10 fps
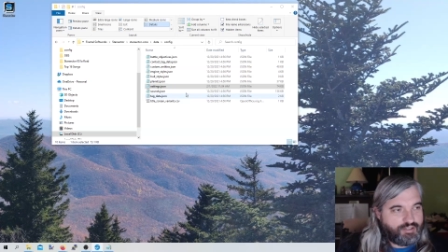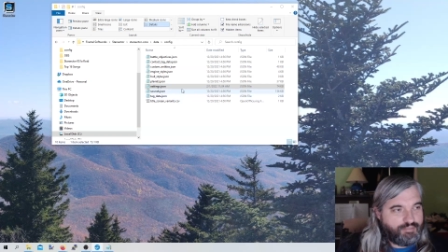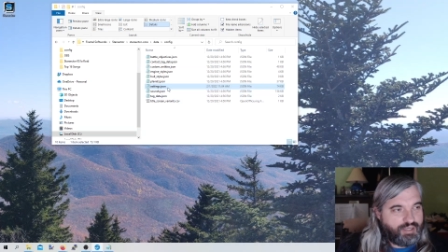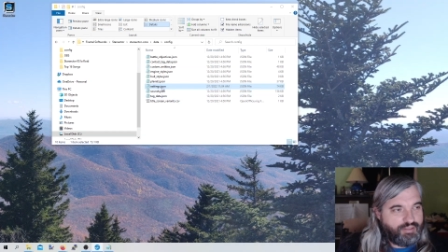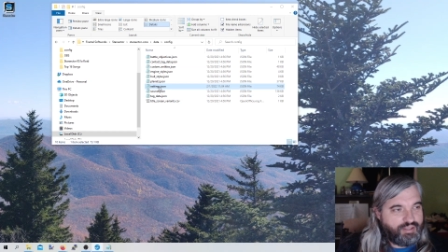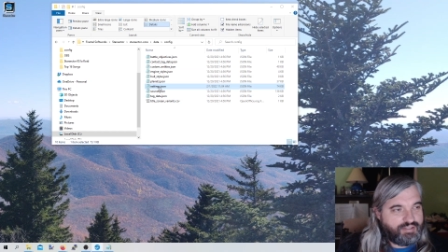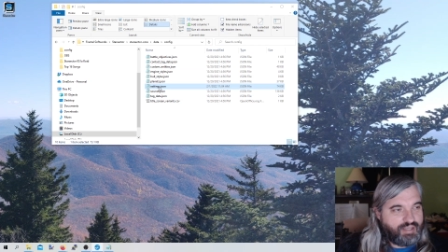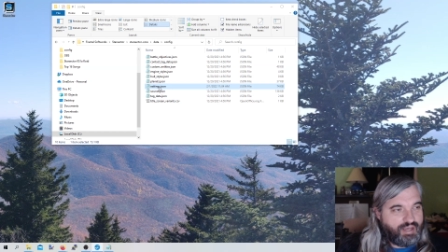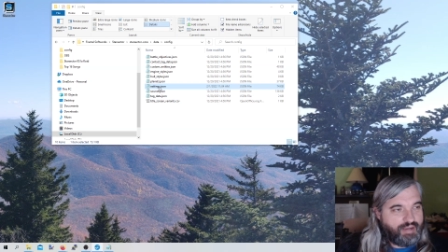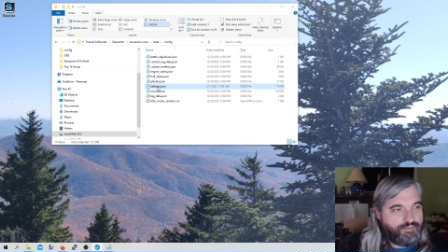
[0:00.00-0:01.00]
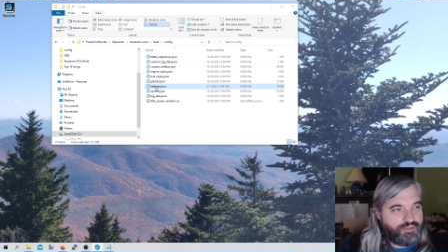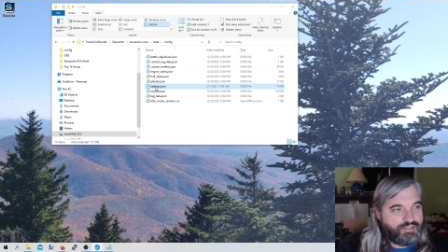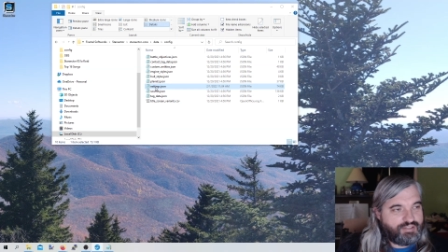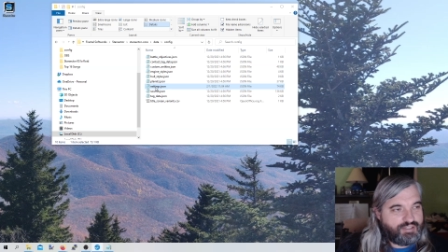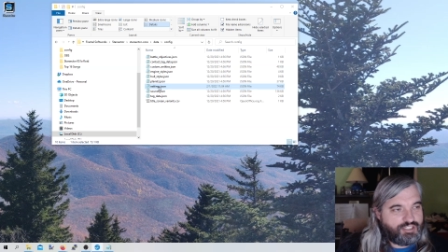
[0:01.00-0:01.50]
about this, I would
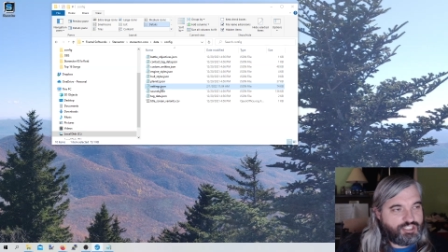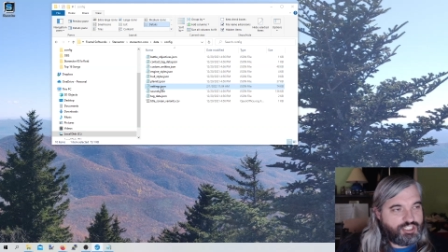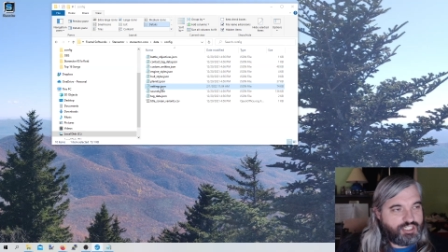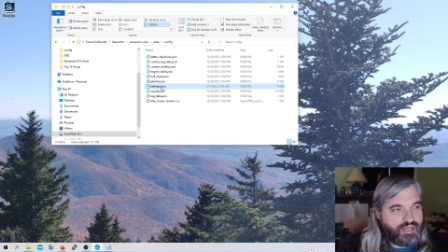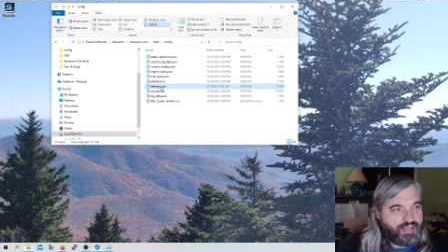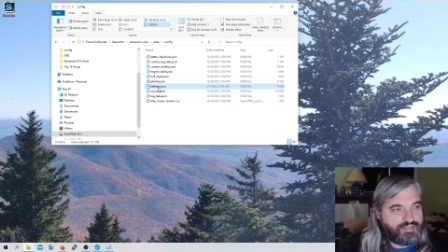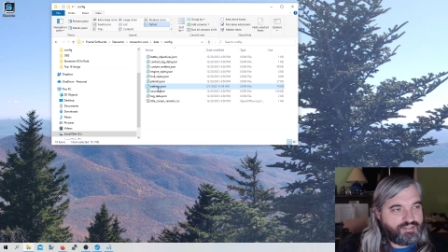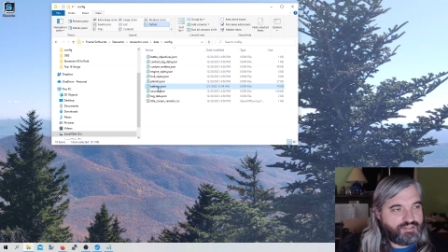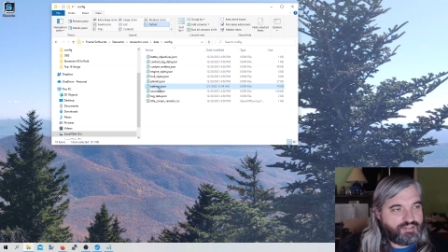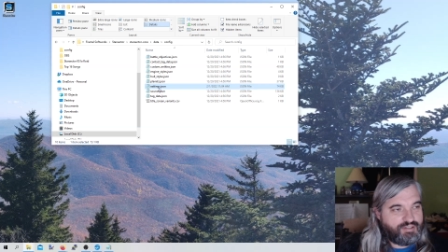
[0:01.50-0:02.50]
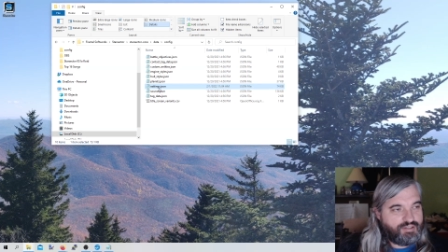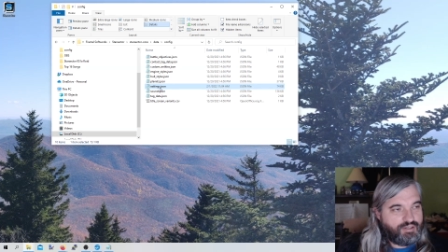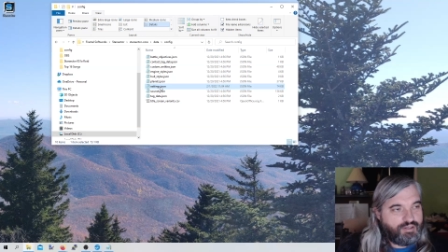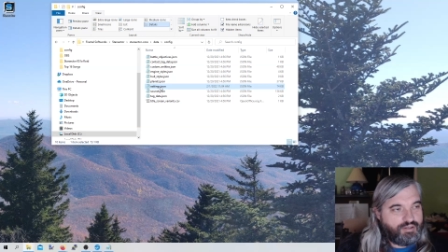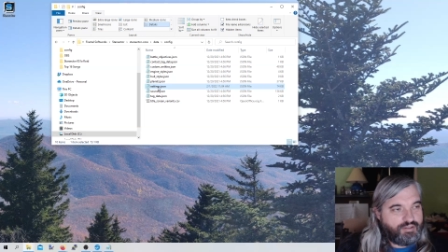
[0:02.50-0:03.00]
suggest
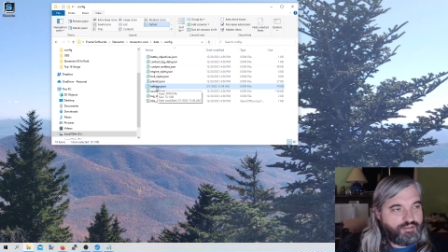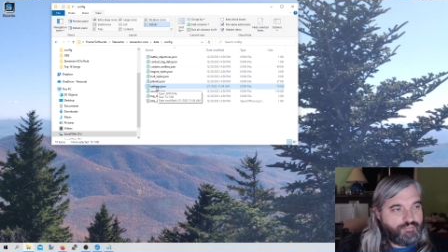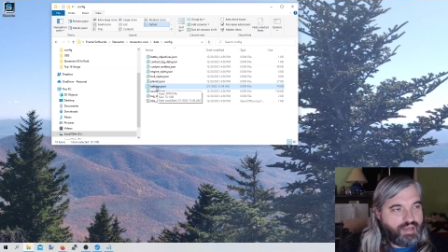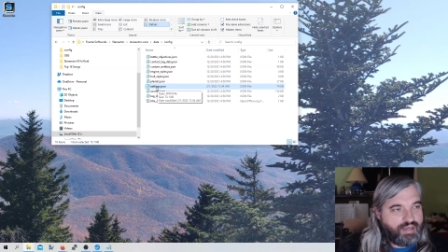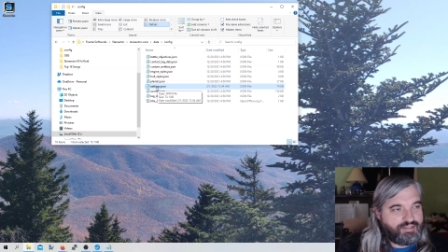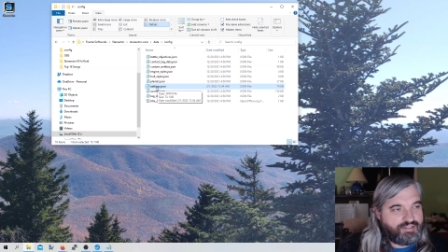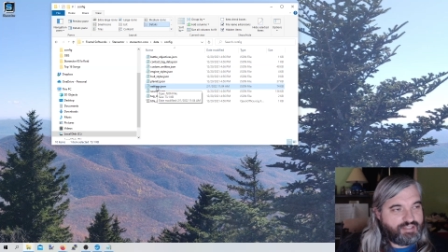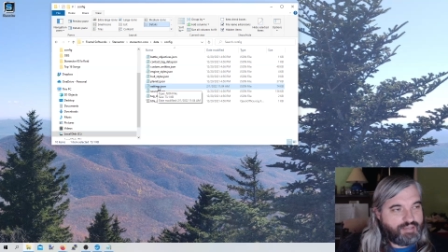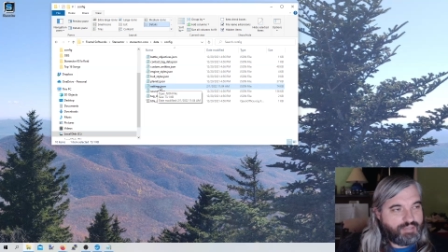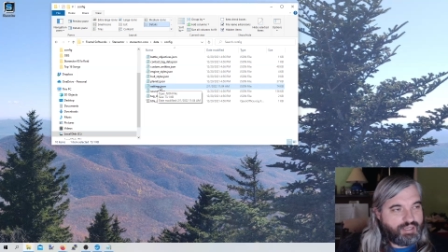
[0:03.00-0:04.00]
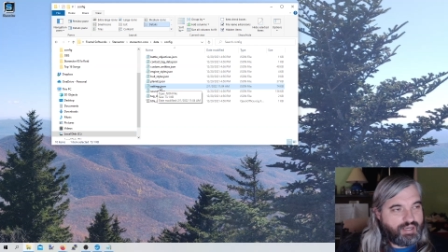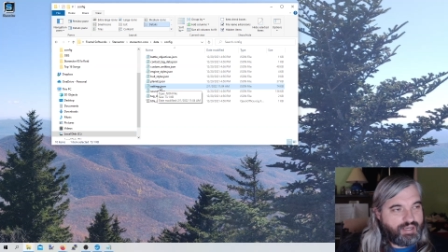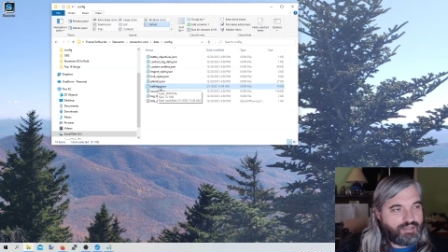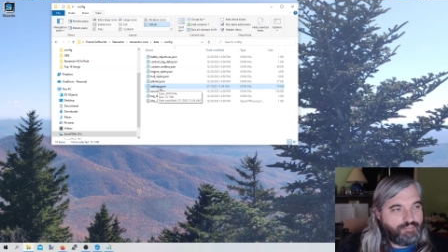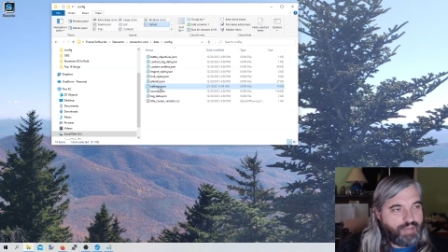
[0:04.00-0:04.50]
you make some
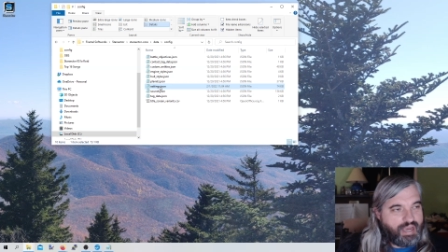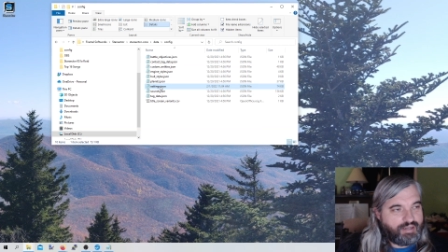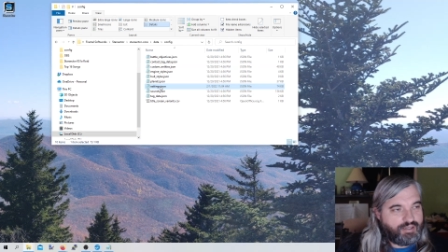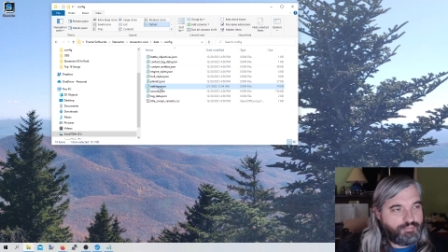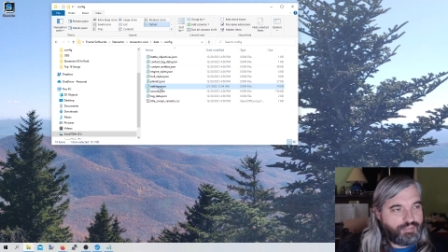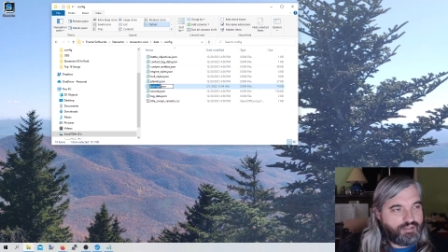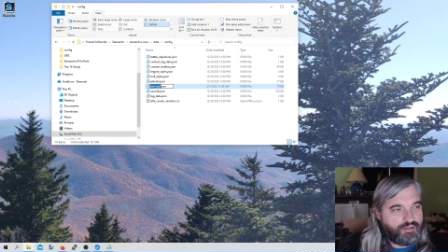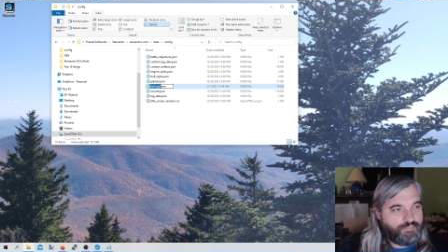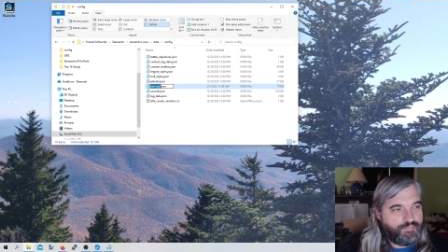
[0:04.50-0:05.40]
kind of backup here.